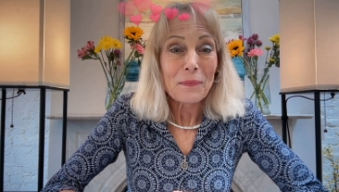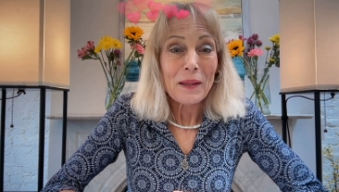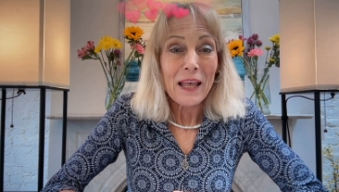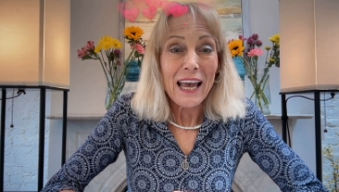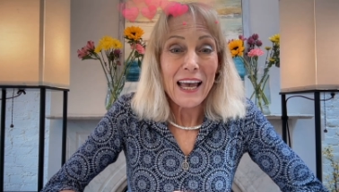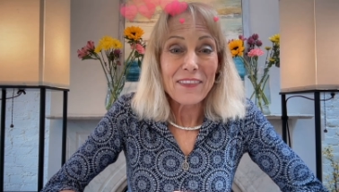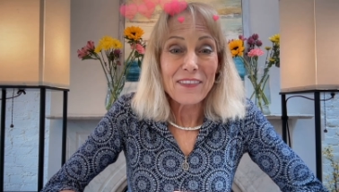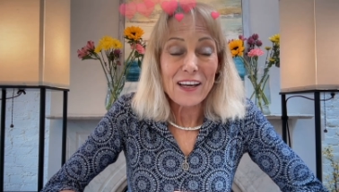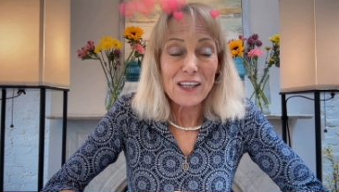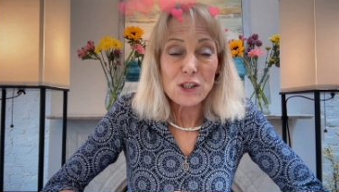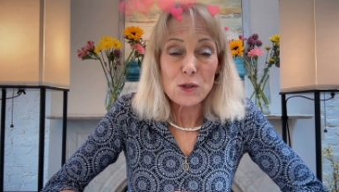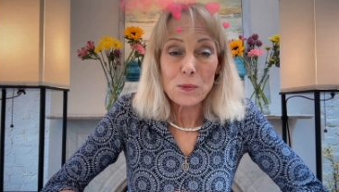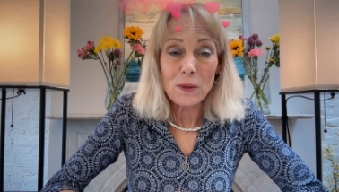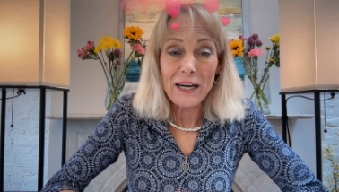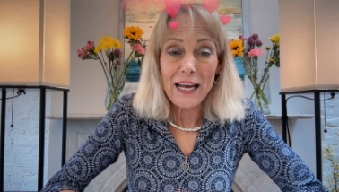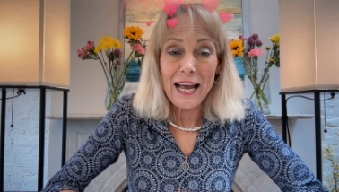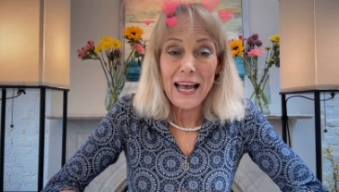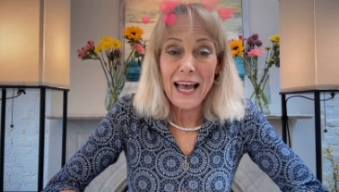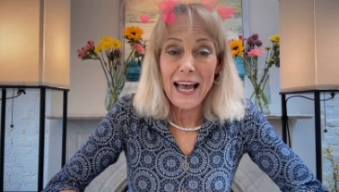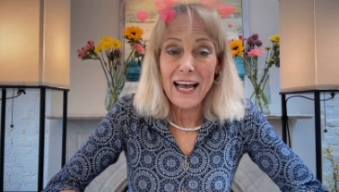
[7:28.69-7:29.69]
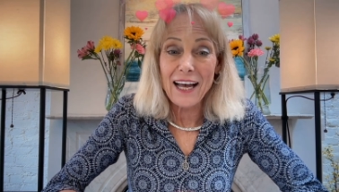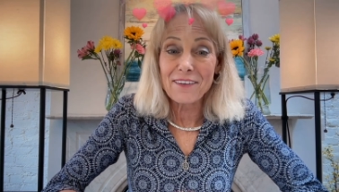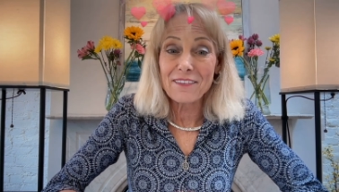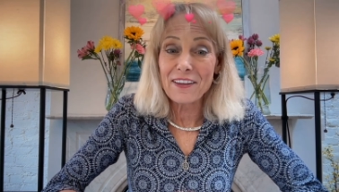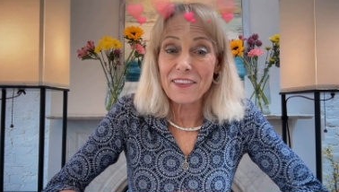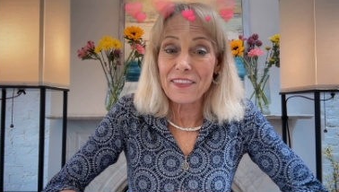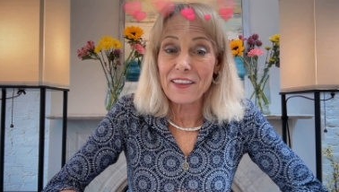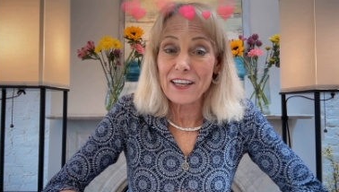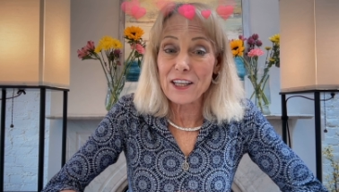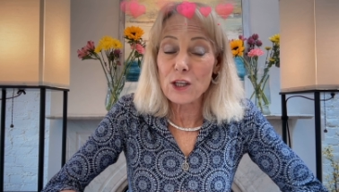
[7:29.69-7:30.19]
And that's what I have.
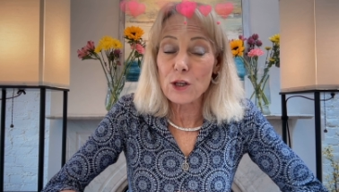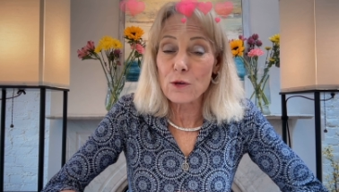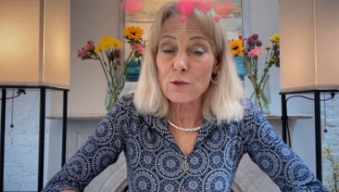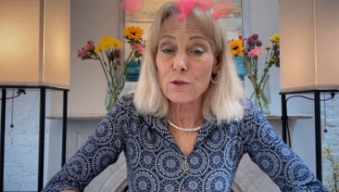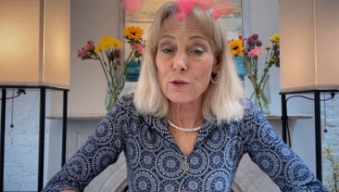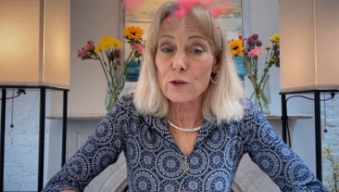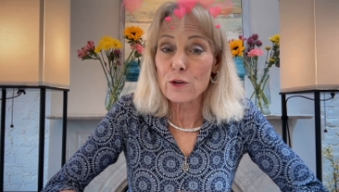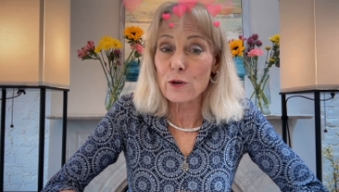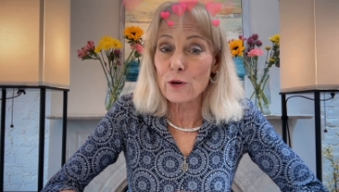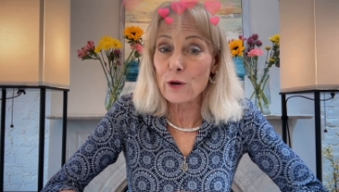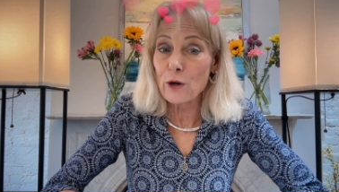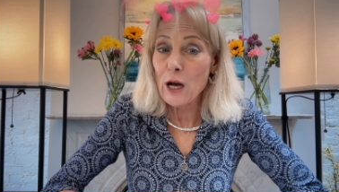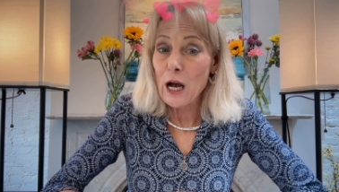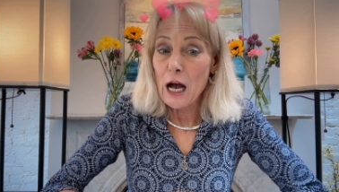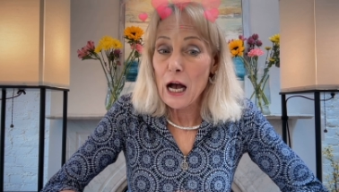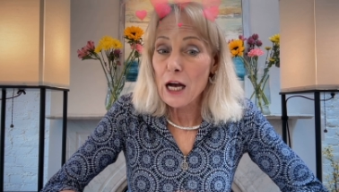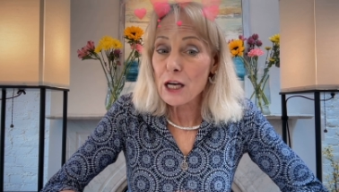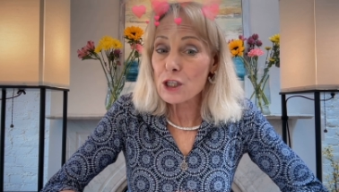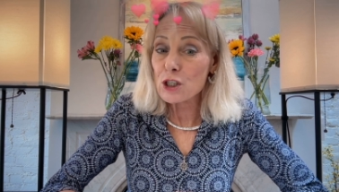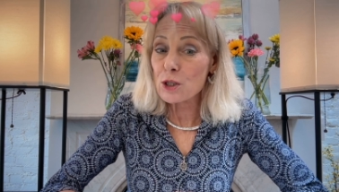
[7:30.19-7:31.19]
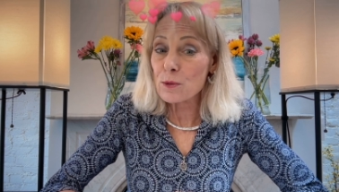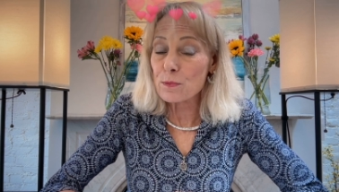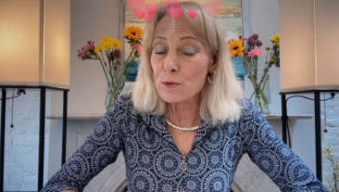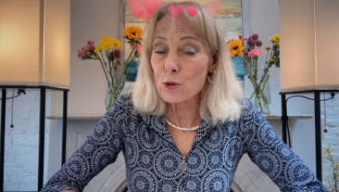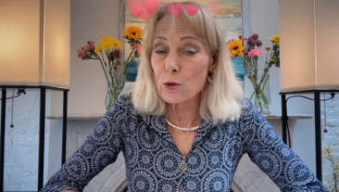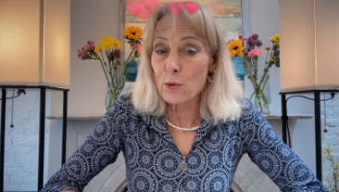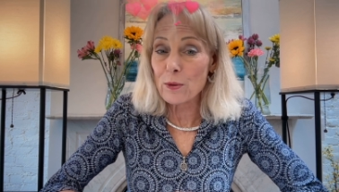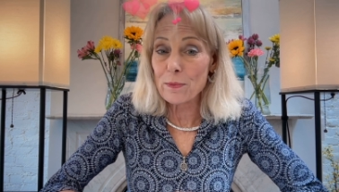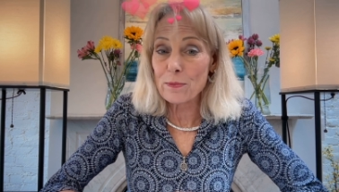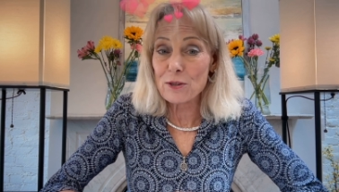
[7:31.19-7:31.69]
And thank you for your uh,
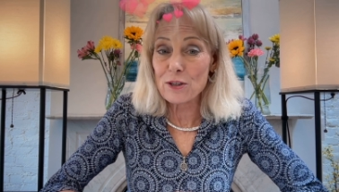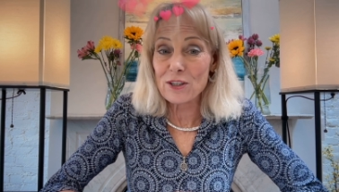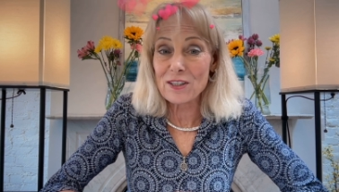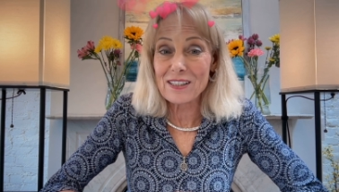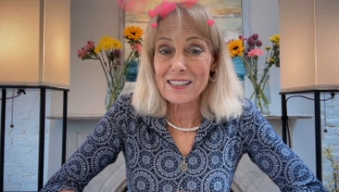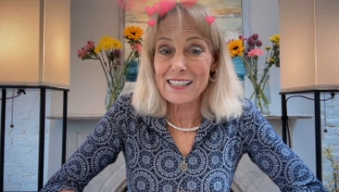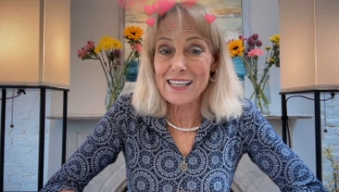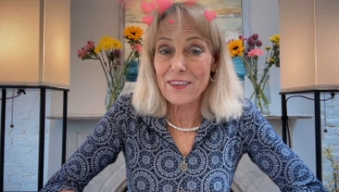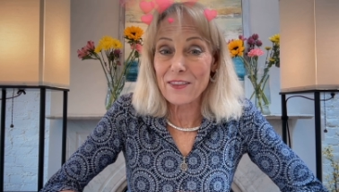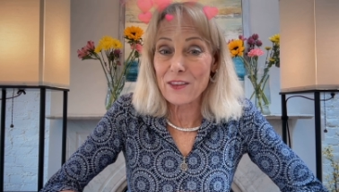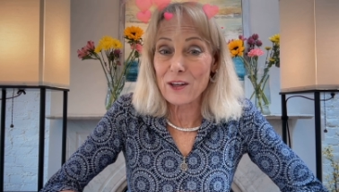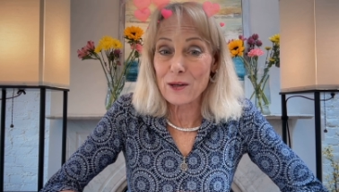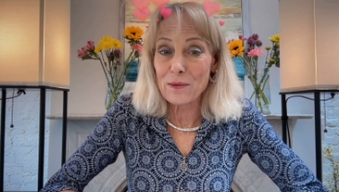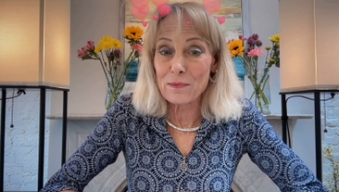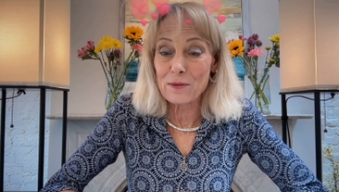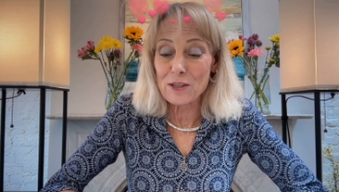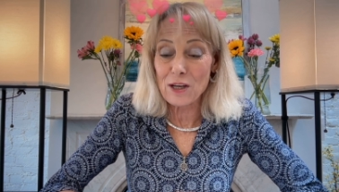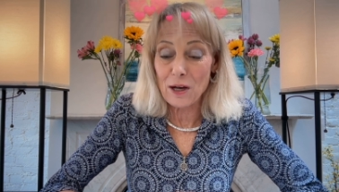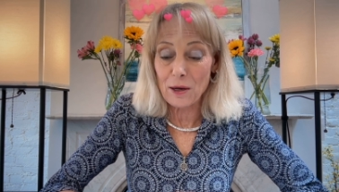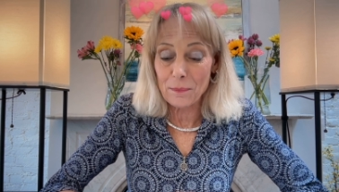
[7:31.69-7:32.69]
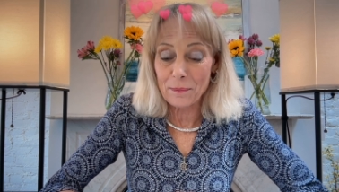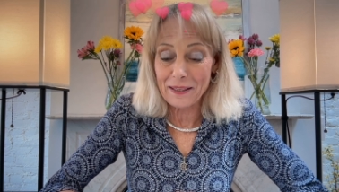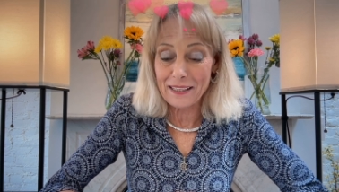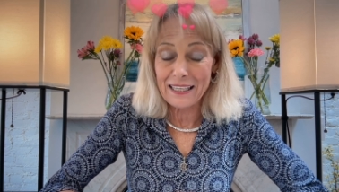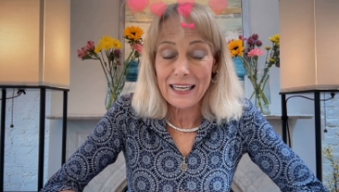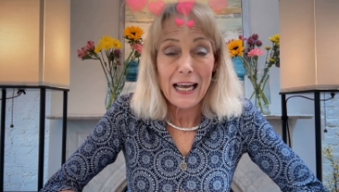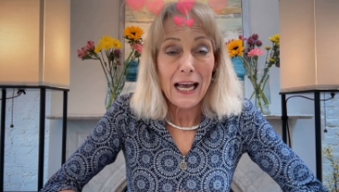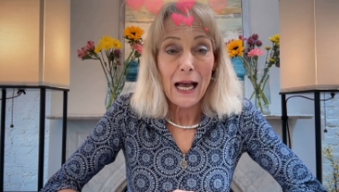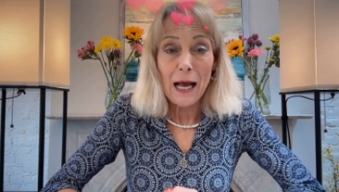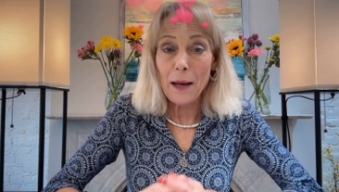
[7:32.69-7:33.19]
subscriptions and thumbs up. And
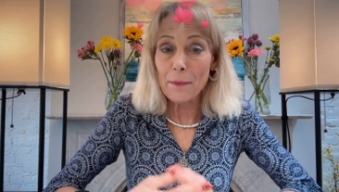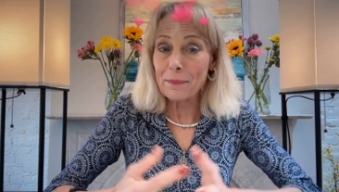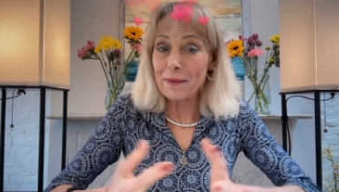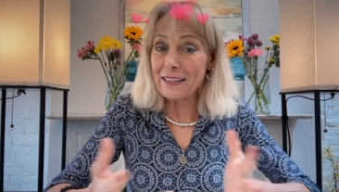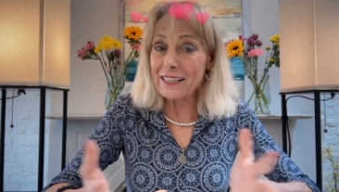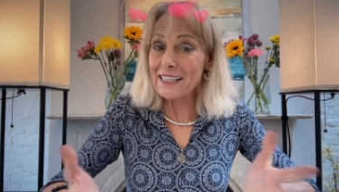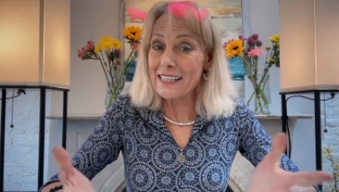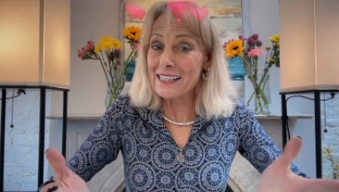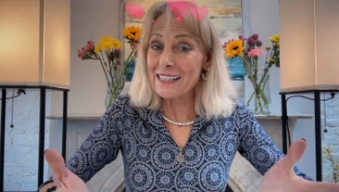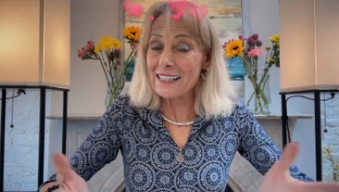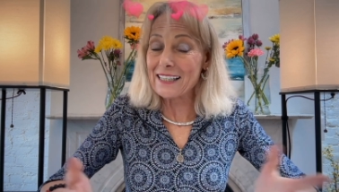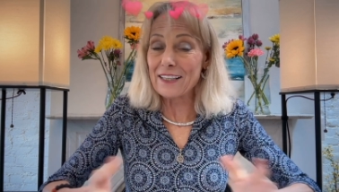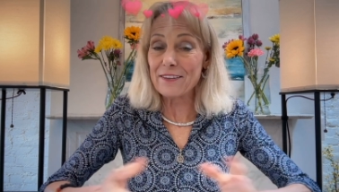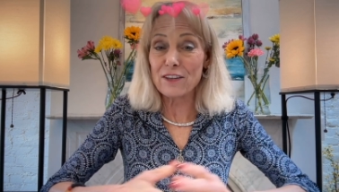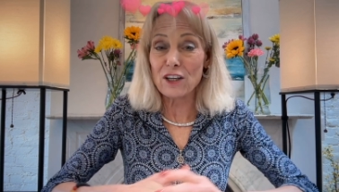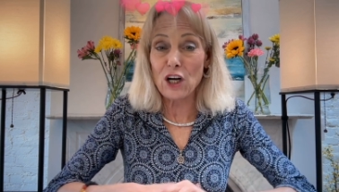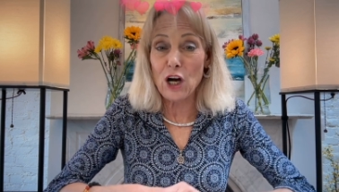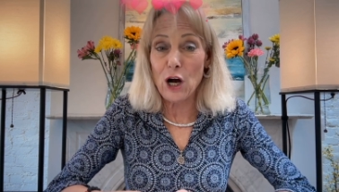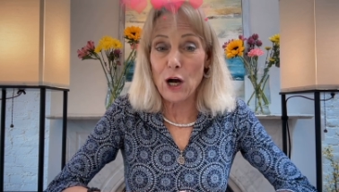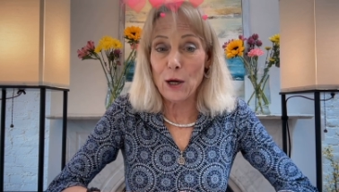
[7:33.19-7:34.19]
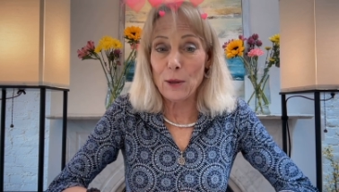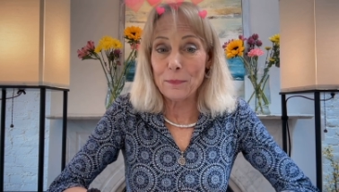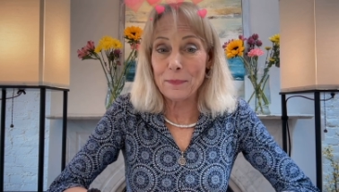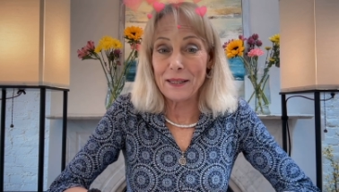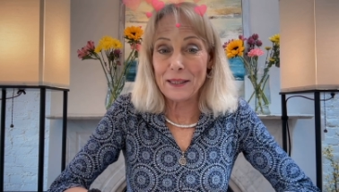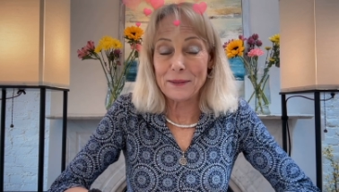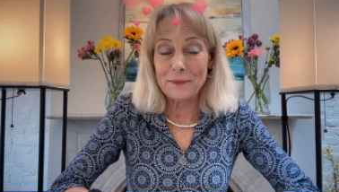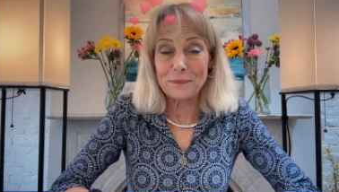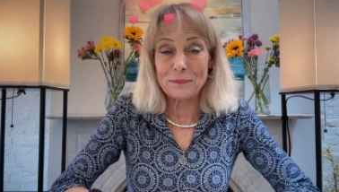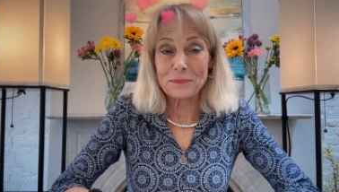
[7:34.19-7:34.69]
uh, please leave a
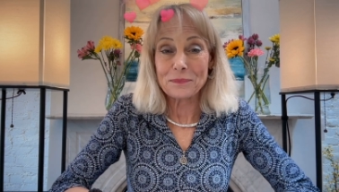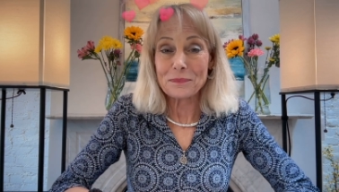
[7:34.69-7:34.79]
comment.